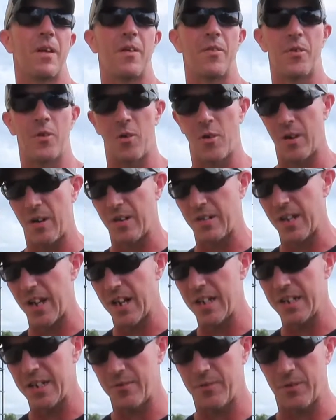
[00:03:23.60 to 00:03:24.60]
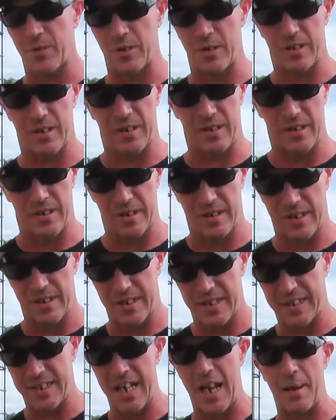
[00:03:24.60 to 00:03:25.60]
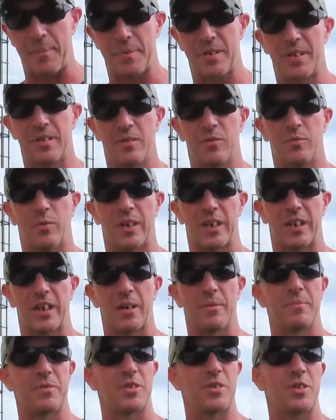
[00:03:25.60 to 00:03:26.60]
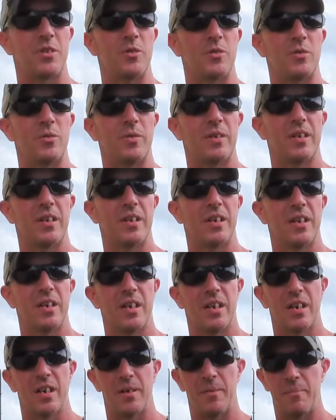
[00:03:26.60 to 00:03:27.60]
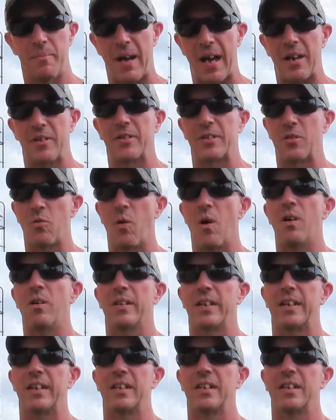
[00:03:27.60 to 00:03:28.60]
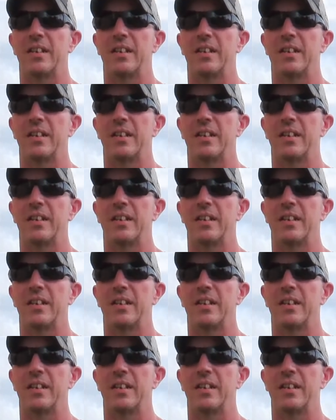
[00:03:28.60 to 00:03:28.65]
there are a lot of different steps when it comes to battery quality.